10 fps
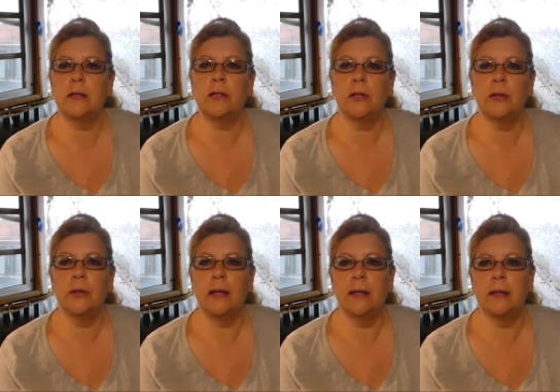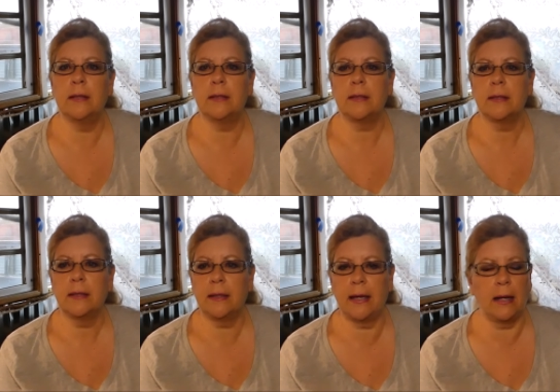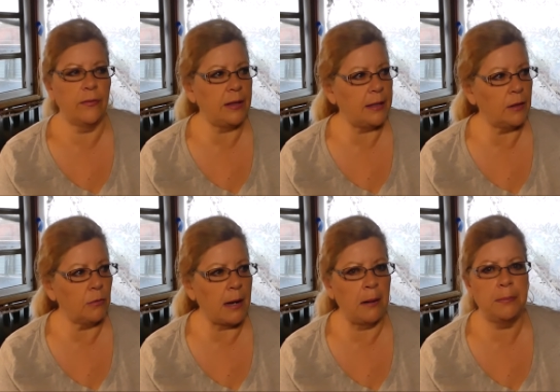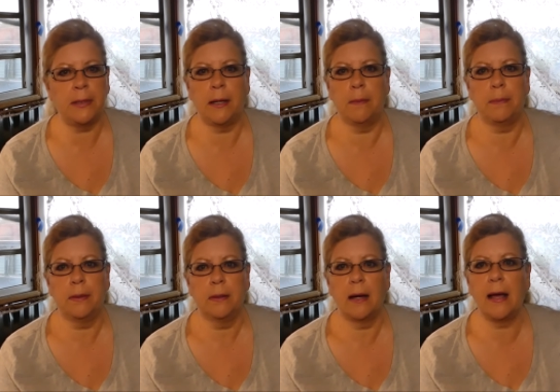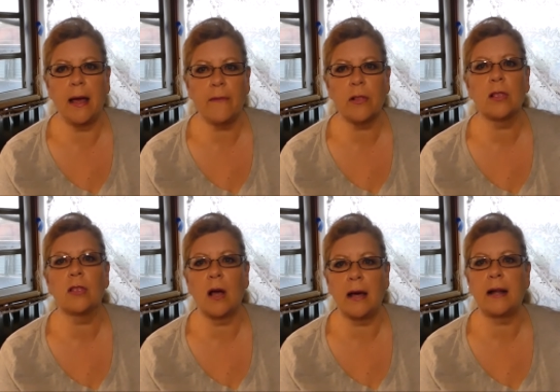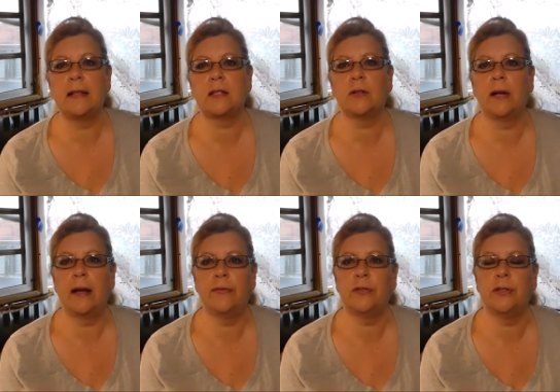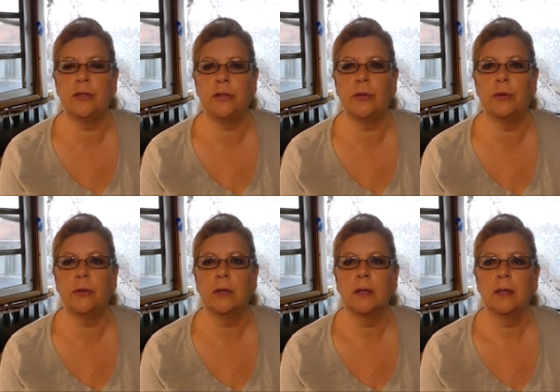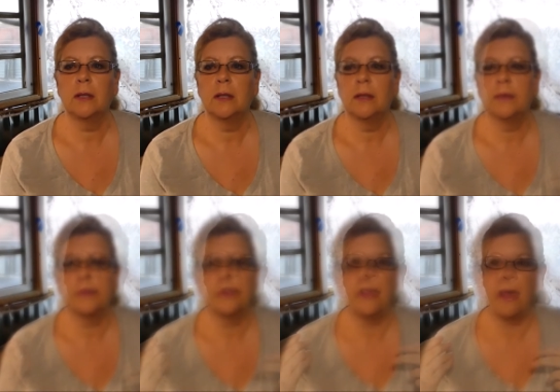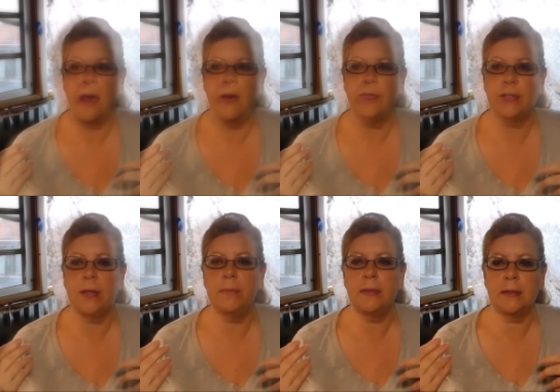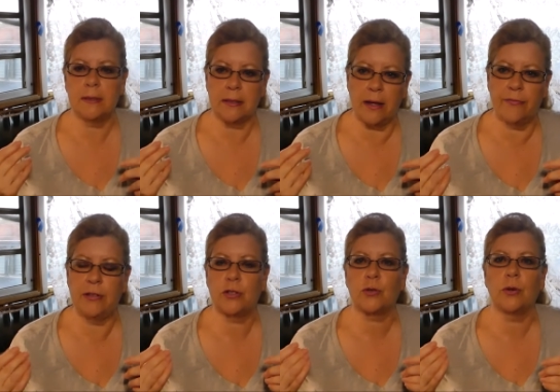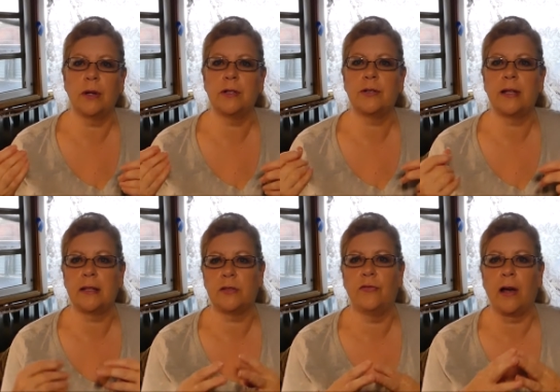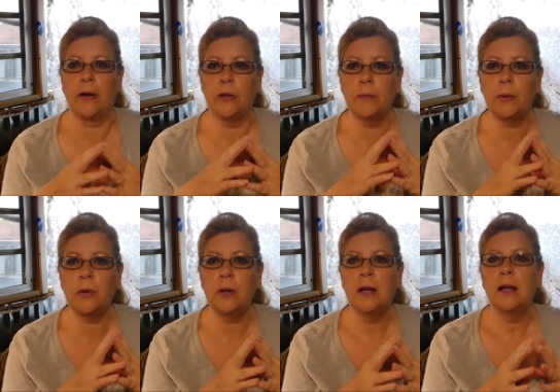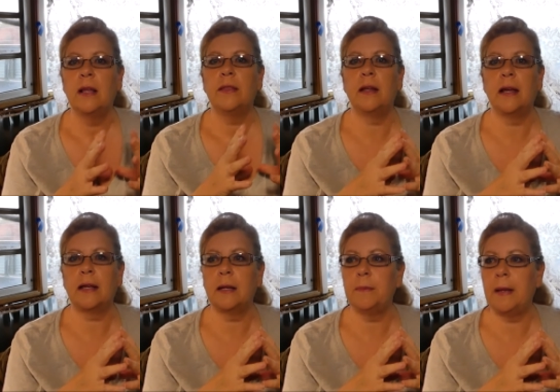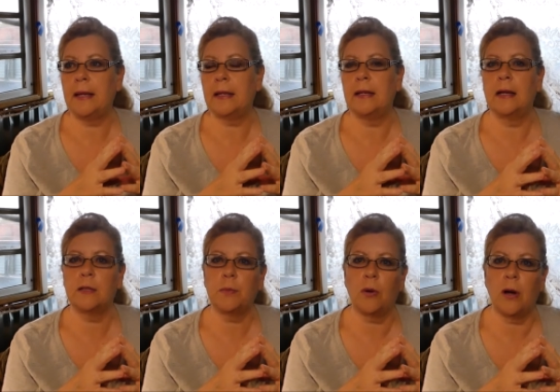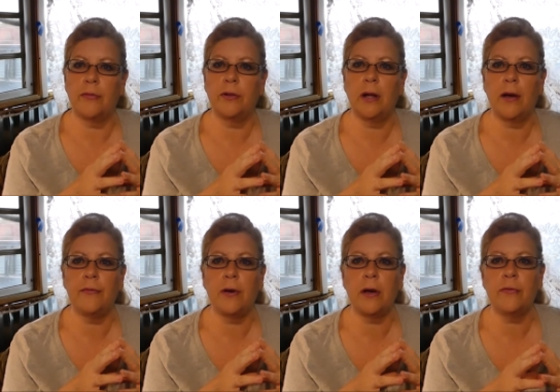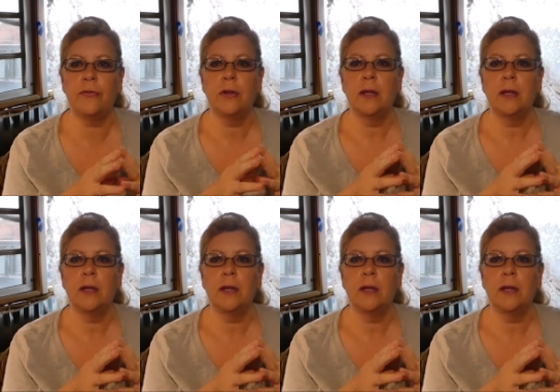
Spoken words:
do is get everything wrapped up. I have a lot I still have to do. I have some stuff in storage that's valuable that I could make a nice profit off of.